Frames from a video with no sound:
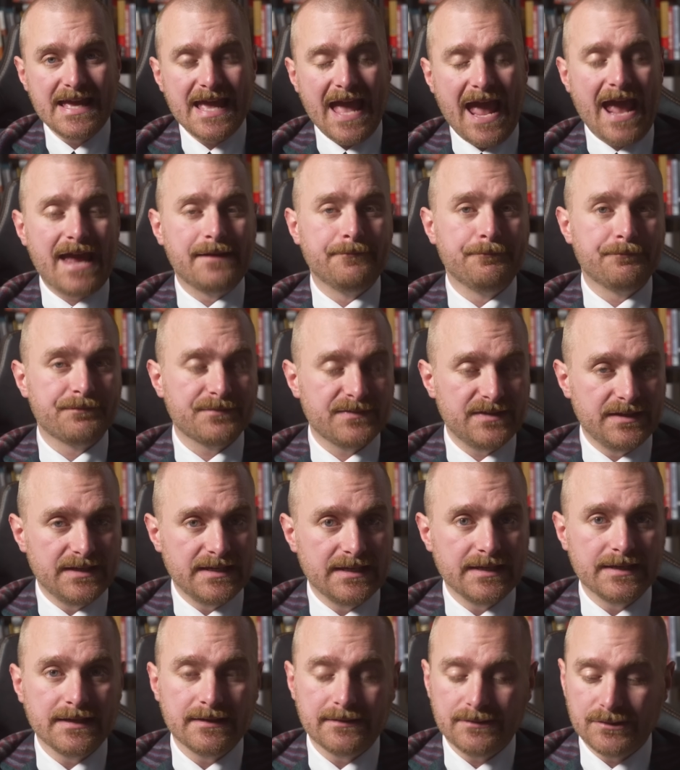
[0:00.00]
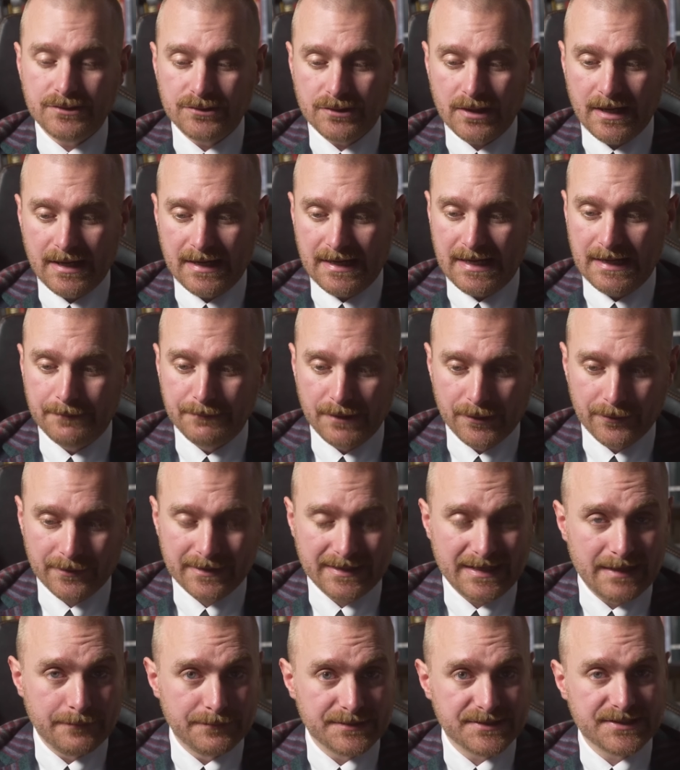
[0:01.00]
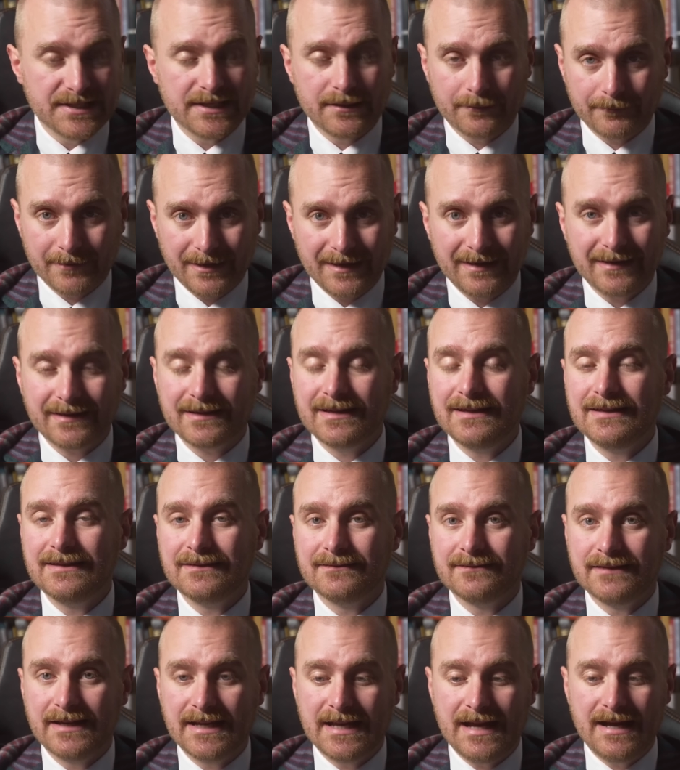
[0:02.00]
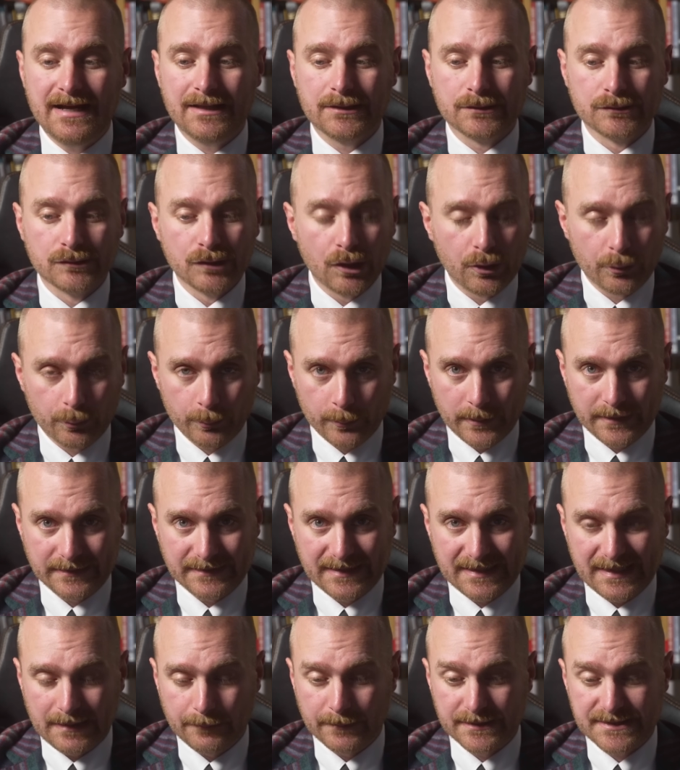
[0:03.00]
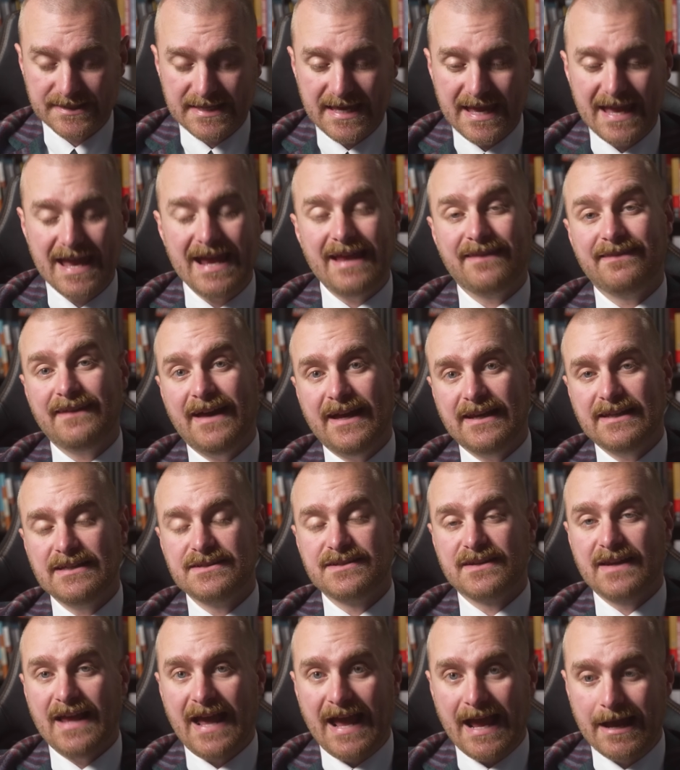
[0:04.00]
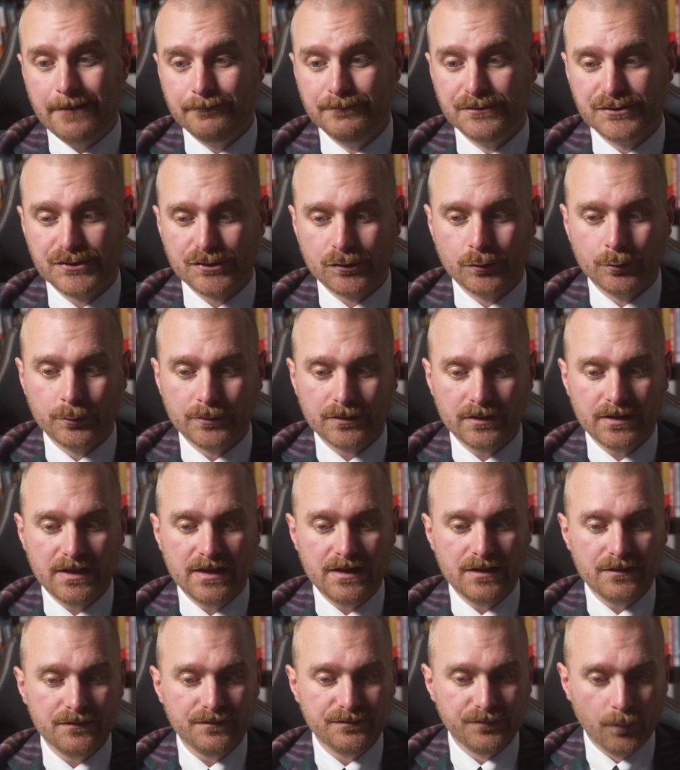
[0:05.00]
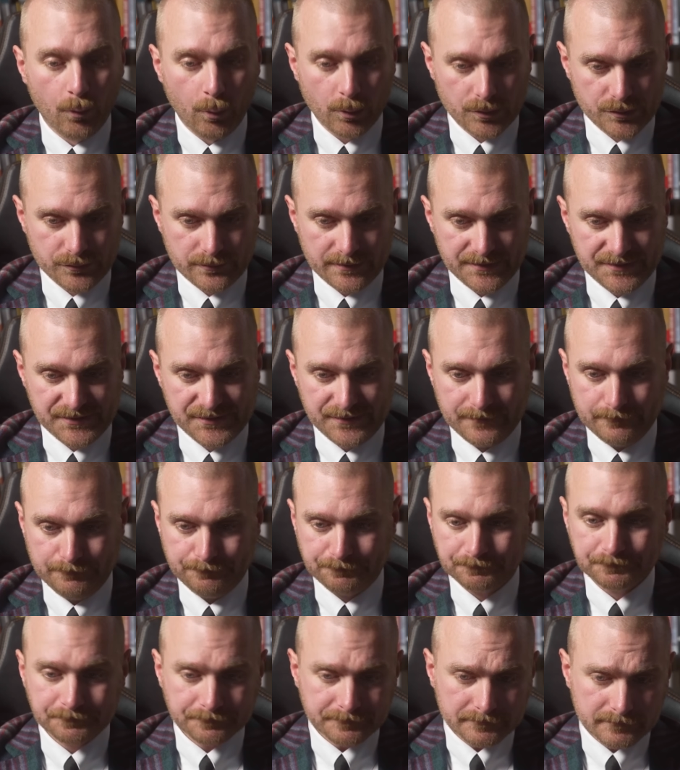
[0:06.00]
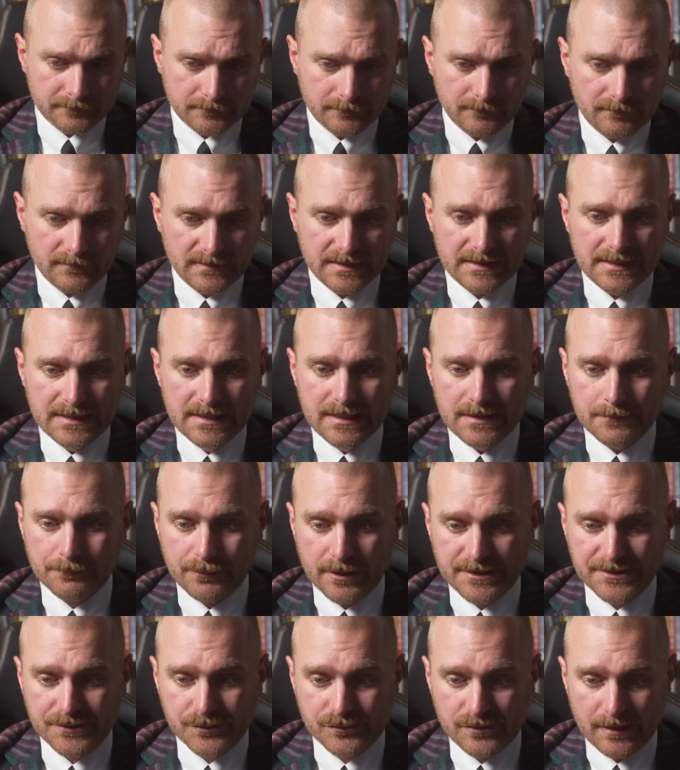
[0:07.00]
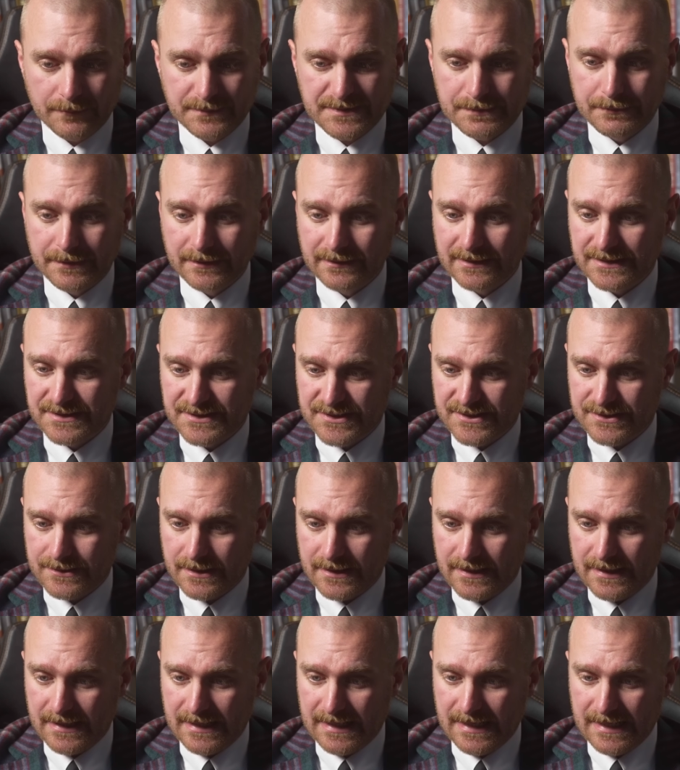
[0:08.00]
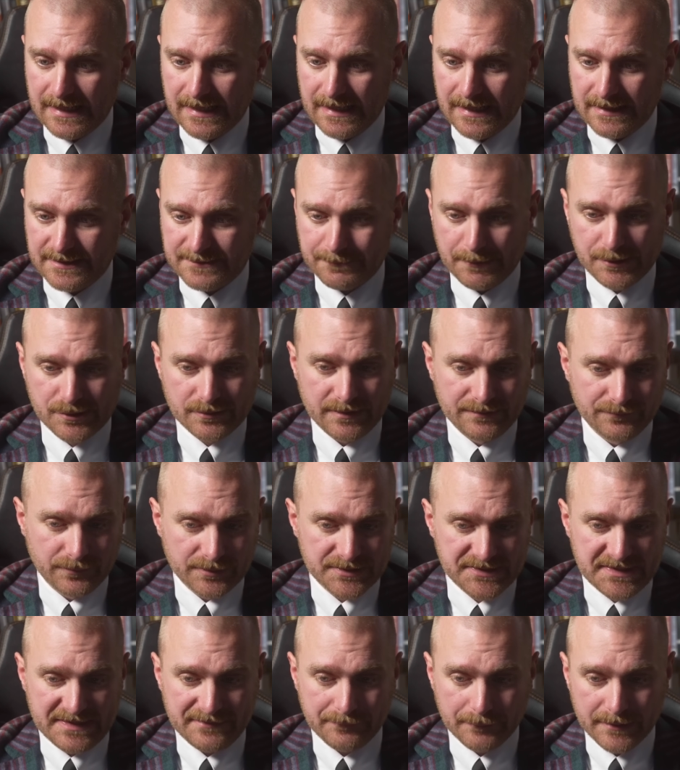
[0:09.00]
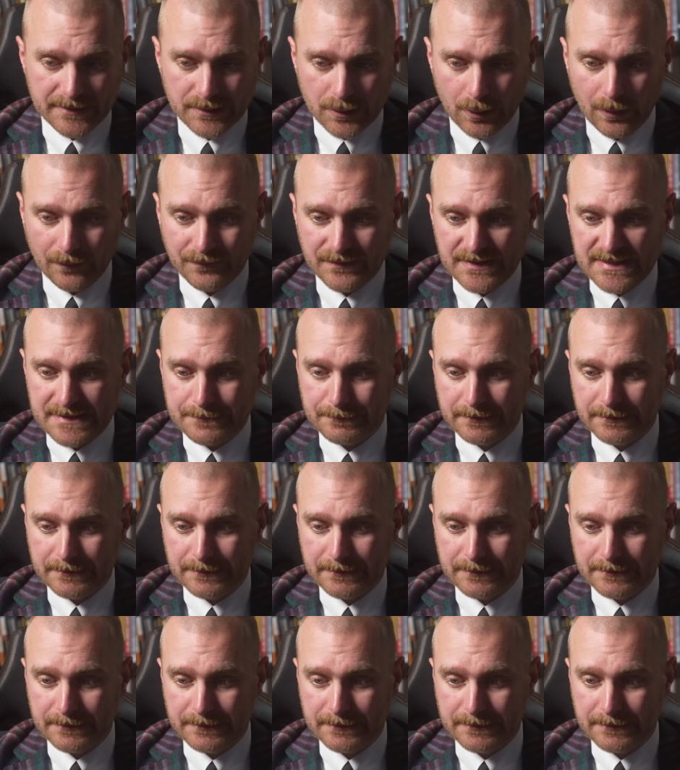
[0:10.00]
And the American embassy in Iraq, they are lowering their numbers there, and that is an absolute fortress. President Trump's Middle East Special Envoy Steve Witkoff is